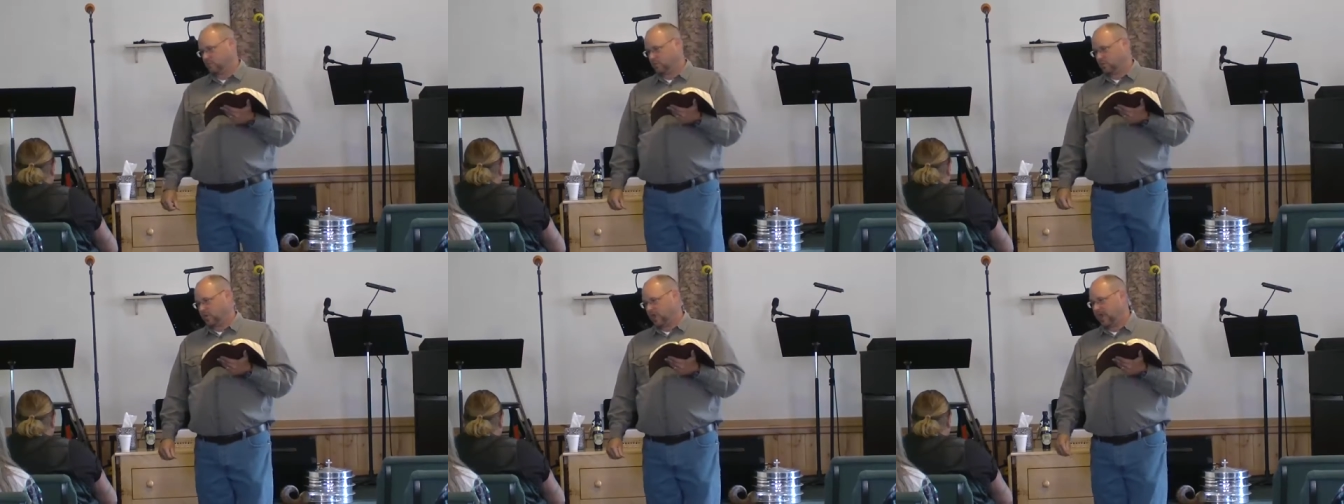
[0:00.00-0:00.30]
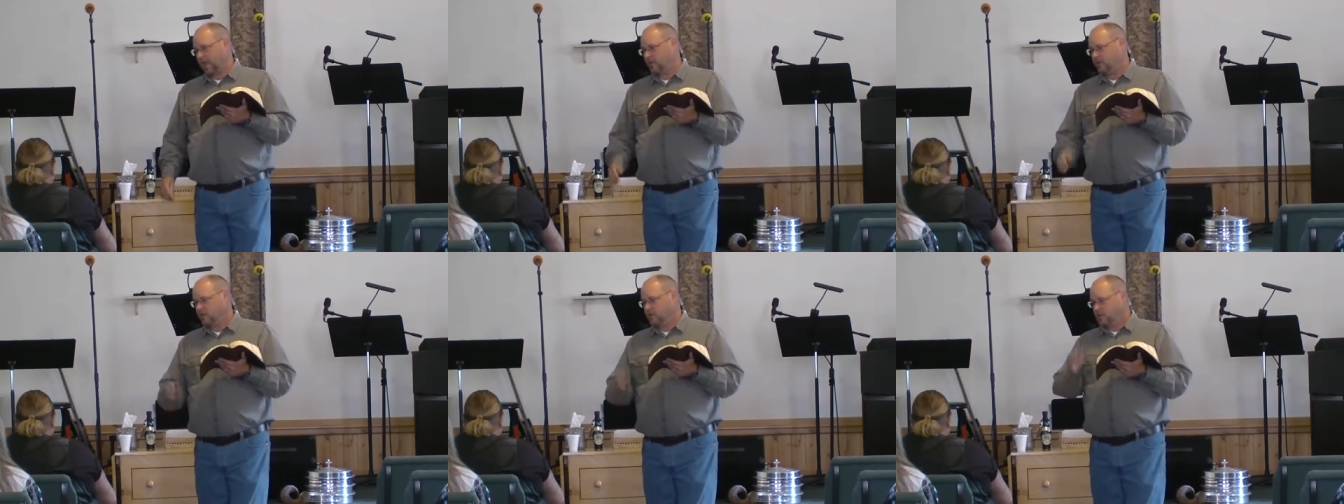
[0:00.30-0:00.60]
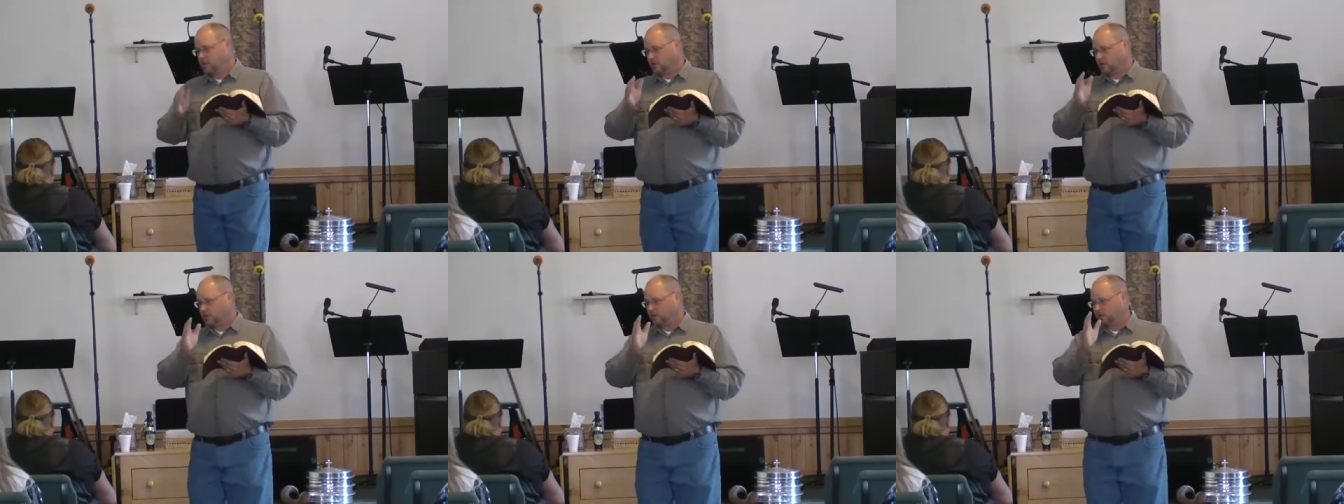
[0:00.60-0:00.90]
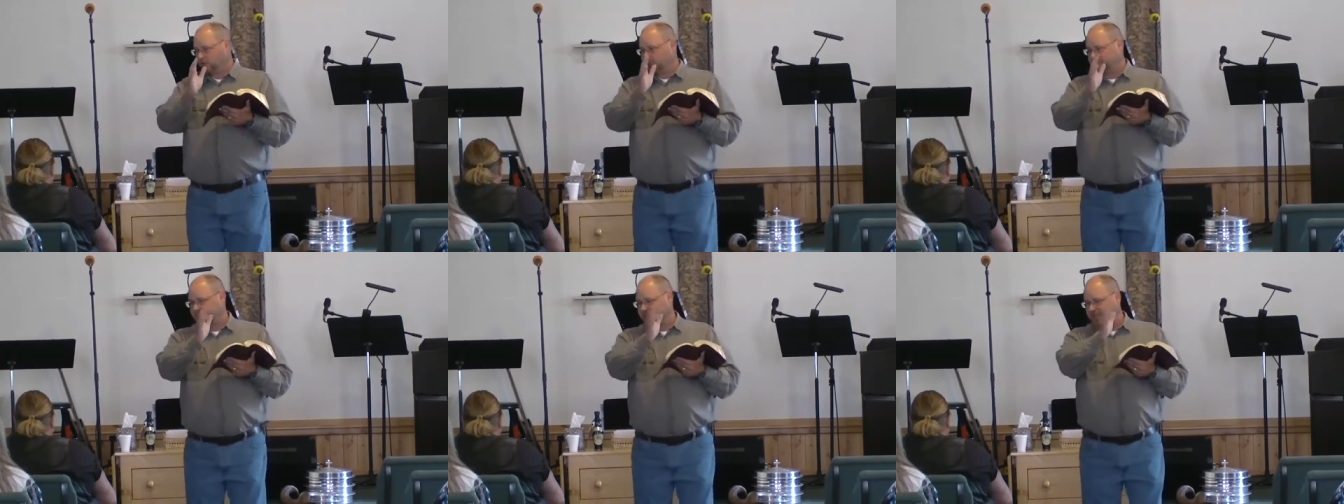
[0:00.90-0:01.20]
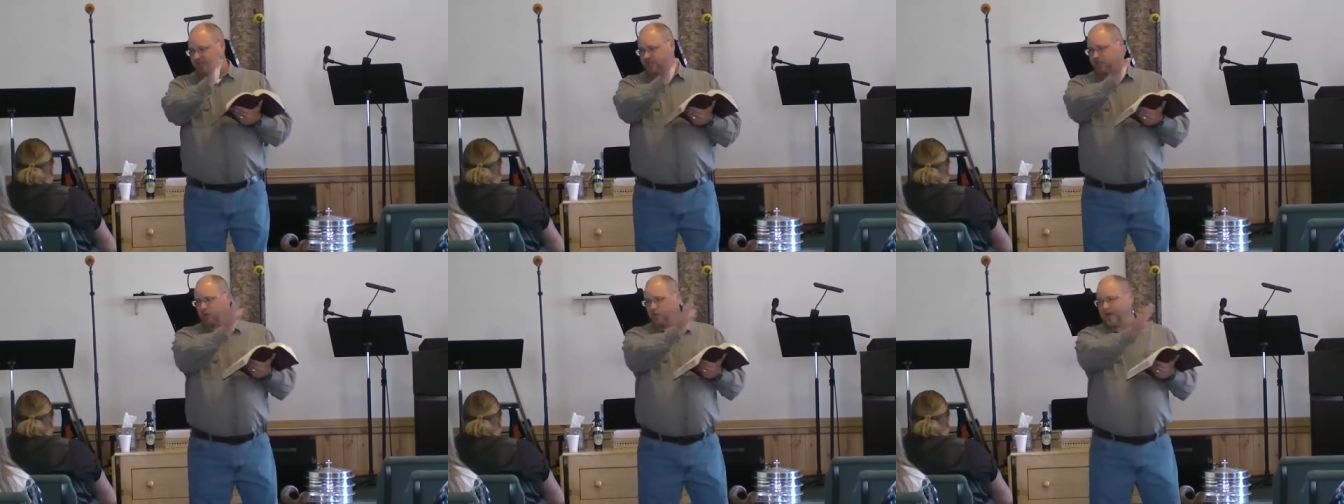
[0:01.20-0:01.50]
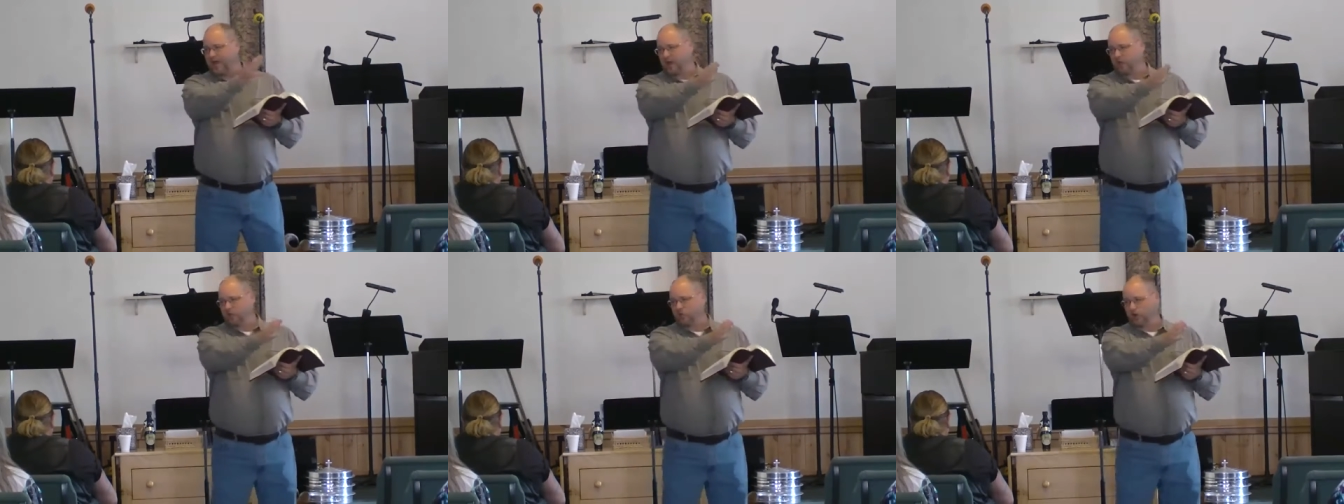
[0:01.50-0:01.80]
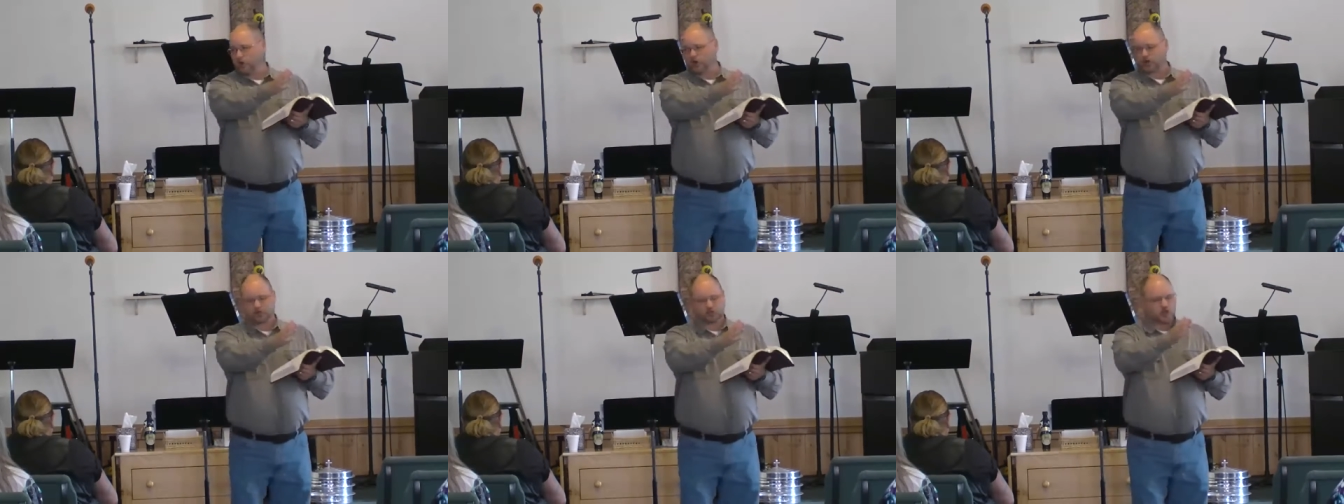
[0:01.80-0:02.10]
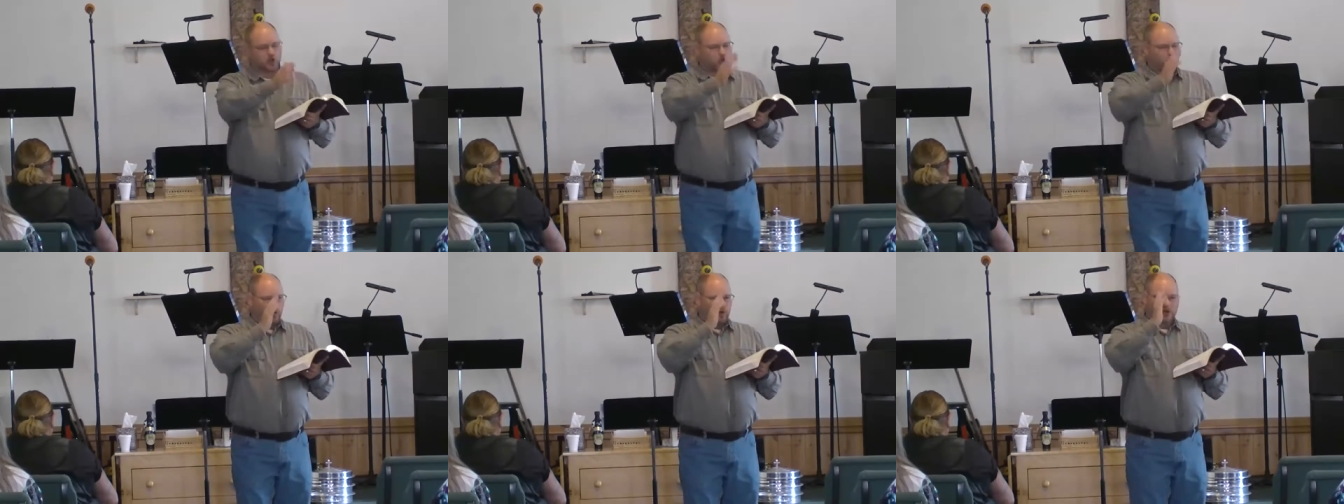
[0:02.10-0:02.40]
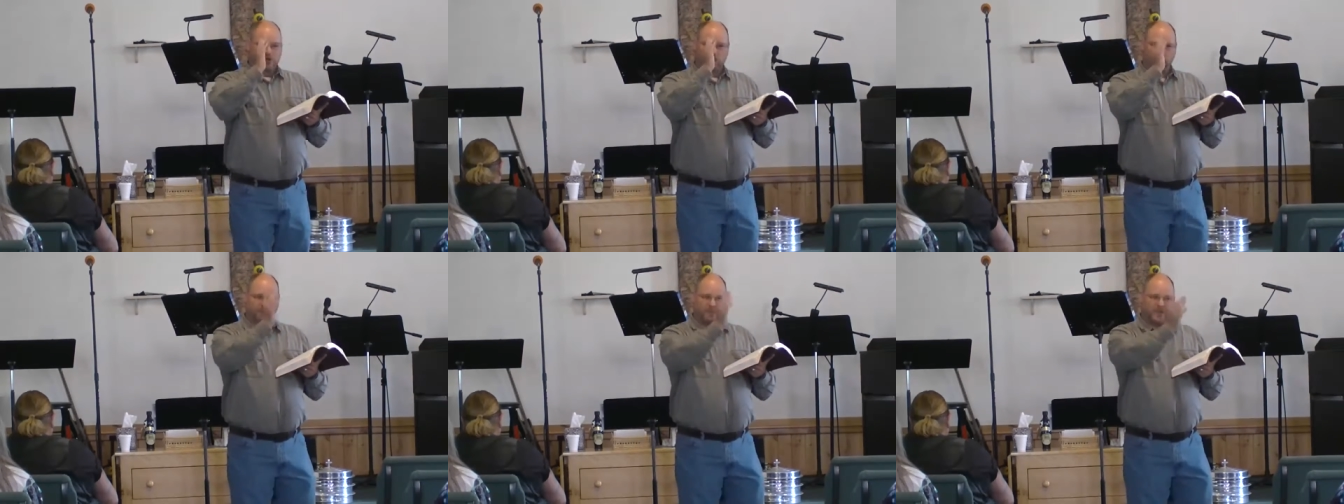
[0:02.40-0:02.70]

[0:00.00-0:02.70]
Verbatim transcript: Okay? Because you've seen the way it works when you're